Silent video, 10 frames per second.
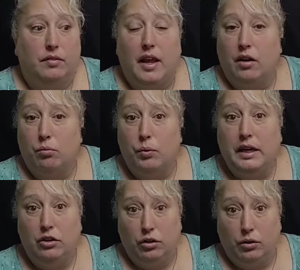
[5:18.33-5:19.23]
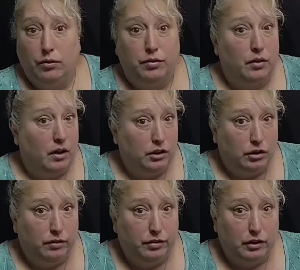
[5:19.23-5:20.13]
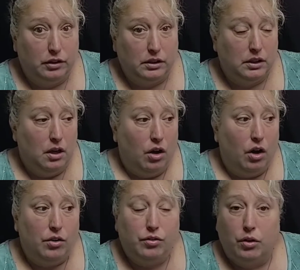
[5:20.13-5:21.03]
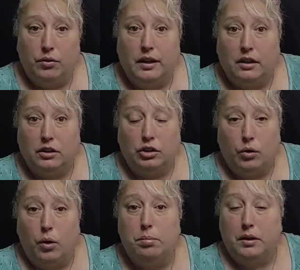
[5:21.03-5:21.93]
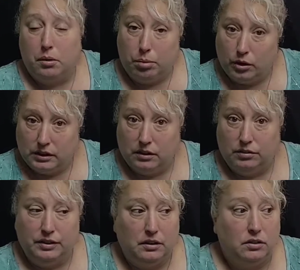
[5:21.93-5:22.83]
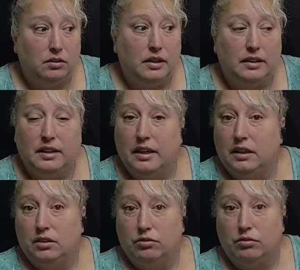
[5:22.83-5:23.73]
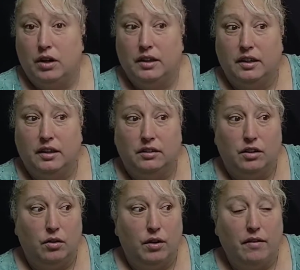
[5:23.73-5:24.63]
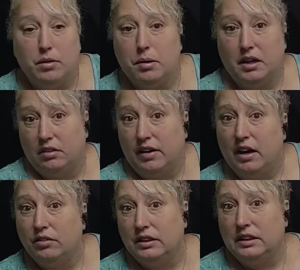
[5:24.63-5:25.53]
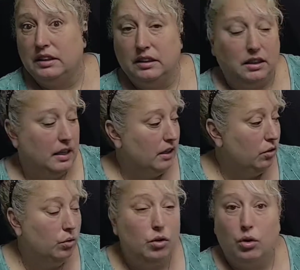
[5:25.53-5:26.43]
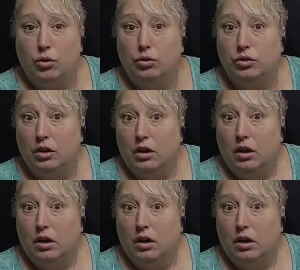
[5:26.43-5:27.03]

that we do for our chauffeurs. Also, they're going to show up in their personal vehicle that they run, everybody around in, and who knows